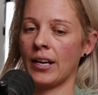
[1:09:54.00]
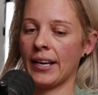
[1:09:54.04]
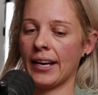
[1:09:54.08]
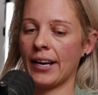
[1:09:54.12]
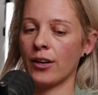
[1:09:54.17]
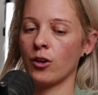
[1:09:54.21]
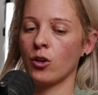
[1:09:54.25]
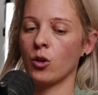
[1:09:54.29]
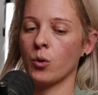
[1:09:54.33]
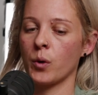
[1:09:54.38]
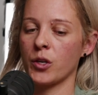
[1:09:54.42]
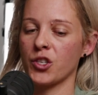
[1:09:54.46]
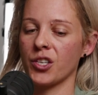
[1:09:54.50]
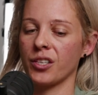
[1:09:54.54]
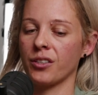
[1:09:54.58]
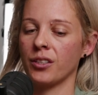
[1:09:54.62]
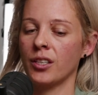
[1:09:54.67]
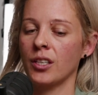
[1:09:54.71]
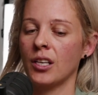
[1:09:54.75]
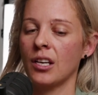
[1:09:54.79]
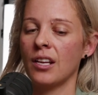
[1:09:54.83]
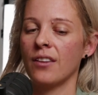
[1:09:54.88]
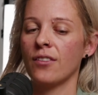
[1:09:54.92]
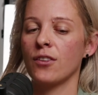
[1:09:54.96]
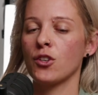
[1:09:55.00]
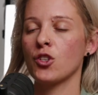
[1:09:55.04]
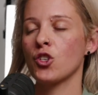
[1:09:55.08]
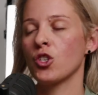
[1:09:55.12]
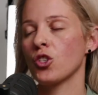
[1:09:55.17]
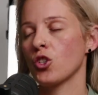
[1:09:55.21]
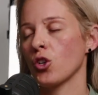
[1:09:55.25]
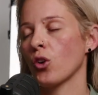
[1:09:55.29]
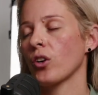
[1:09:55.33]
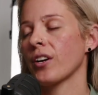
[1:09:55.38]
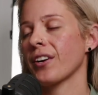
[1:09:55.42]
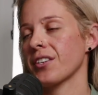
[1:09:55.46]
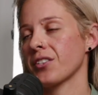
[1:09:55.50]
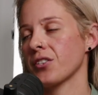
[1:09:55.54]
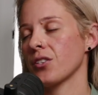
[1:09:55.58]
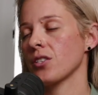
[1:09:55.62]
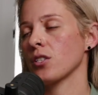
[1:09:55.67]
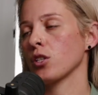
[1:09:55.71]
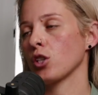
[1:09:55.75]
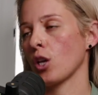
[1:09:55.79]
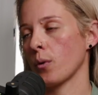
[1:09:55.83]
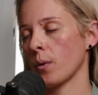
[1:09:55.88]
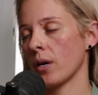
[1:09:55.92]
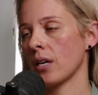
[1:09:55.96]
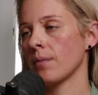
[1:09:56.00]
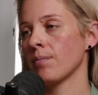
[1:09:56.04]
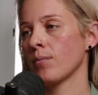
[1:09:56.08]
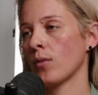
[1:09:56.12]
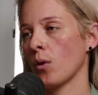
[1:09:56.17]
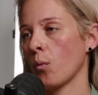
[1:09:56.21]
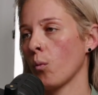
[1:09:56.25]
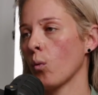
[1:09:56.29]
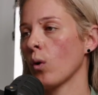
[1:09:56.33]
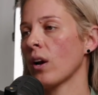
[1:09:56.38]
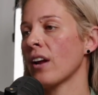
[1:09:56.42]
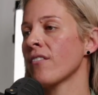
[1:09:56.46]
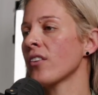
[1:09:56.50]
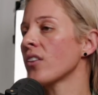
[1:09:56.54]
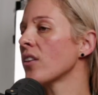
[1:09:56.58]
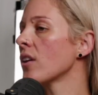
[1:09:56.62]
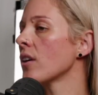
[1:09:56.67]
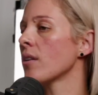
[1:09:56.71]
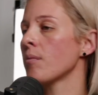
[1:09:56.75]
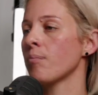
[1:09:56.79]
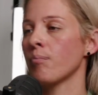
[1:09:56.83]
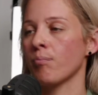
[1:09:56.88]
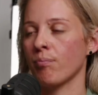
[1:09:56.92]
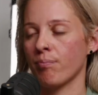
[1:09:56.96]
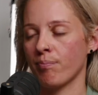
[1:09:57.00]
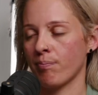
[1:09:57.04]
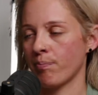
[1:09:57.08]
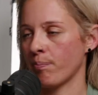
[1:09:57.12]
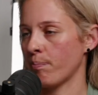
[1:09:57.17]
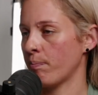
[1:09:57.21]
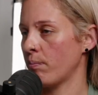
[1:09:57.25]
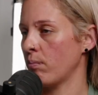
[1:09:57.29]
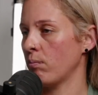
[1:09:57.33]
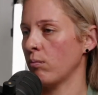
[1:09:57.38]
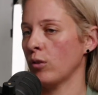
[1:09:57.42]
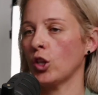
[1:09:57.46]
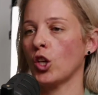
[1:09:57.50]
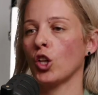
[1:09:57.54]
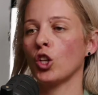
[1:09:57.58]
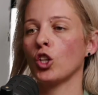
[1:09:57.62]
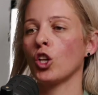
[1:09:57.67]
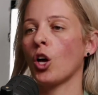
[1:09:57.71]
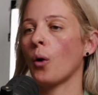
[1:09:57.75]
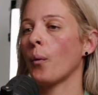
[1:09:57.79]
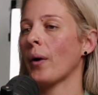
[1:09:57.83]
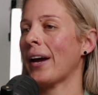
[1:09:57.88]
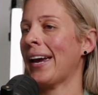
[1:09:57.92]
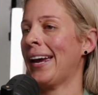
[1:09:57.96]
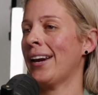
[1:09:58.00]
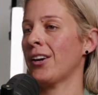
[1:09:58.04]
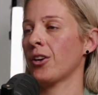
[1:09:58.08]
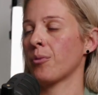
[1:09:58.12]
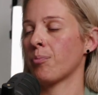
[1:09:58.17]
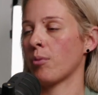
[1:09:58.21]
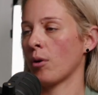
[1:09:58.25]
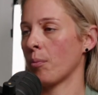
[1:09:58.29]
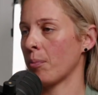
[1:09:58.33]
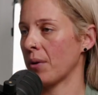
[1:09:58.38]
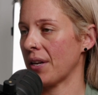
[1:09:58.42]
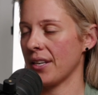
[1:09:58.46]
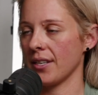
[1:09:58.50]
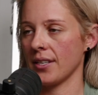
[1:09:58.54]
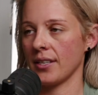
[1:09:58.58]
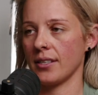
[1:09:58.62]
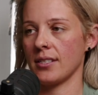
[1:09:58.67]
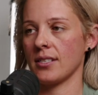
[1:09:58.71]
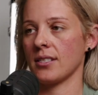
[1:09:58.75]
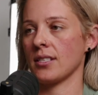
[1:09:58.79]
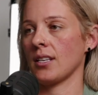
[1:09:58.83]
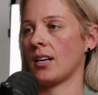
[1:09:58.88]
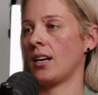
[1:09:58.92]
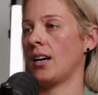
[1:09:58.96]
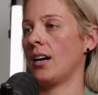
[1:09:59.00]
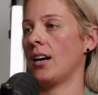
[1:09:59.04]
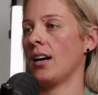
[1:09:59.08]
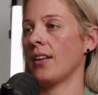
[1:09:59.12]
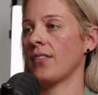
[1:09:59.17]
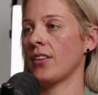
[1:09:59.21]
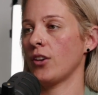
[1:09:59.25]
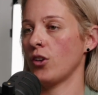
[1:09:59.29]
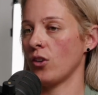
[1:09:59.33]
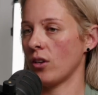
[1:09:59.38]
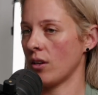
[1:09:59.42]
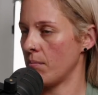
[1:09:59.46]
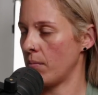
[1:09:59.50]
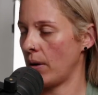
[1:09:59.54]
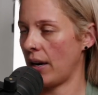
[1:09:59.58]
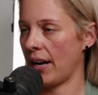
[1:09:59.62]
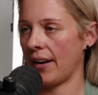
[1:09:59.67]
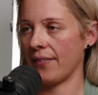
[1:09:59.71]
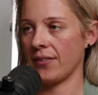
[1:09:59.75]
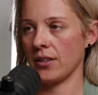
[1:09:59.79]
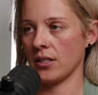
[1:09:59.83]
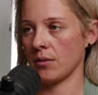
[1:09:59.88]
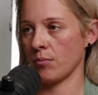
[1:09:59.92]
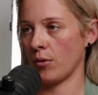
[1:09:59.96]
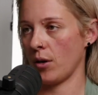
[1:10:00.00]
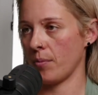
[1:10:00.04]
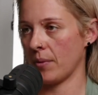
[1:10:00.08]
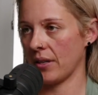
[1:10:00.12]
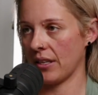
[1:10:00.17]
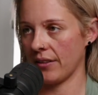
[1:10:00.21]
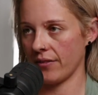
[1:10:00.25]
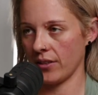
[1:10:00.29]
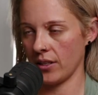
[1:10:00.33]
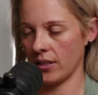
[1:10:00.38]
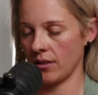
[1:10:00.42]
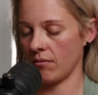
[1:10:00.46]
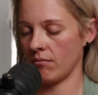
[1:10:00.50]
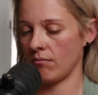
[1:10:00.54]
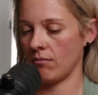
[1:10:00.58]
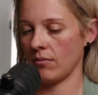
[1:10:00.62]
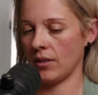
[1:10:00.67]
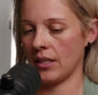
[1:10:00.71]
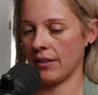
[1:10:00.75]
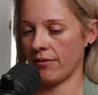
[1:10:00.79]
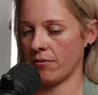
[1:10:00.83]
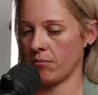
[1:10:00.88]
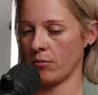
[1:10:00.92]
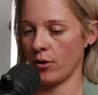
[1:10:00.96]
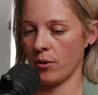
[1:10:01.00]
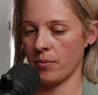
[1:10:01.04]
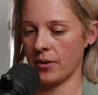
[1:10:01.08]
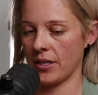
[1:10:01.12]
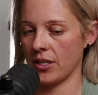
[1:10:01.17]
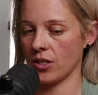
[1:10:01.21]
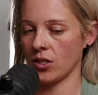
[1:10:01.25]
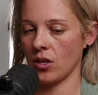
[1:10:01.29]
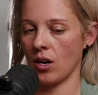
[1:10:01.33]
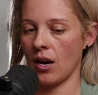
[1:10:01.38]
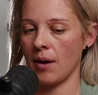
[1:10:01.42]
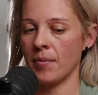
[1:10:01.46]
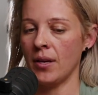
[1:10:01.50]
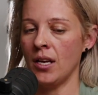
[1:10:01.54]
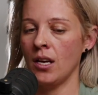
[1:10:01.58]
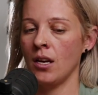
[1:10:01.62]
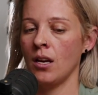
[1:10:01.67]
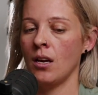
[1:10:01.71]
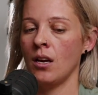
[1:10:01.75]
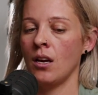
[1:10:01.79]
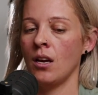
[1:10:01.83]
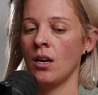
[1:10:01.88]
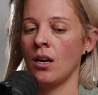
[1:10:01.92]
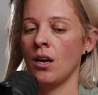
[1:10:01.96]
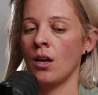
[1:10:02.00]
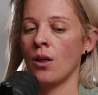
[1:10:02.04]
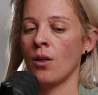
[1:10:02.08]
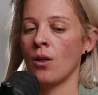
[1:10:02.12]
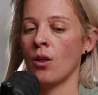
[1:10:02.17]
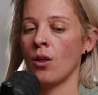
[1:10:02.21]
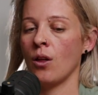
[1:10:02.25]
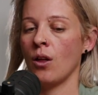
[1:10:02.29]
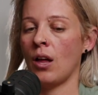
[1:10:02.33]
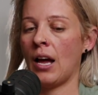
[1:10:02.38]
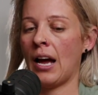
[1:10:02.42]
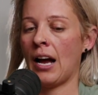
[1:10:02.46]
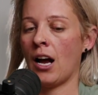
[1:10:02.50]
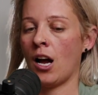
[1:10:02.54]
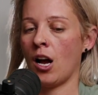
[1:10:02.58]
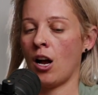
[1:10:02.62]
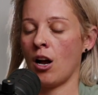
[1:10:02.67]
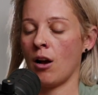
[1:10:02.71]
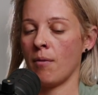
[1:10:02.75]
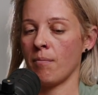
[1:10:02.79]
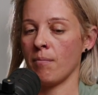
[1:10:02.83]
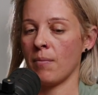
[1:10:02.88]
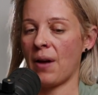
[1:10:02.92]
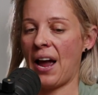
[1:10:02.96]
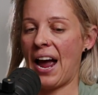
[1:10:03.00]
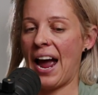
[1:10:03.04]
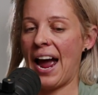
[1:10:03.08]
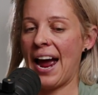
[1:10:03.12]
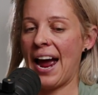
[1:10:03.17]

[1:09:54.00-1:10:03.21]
Okay, good question. The short answer is lower. Whatever the lower end properties are that you can buy at this moment, given moment in time. And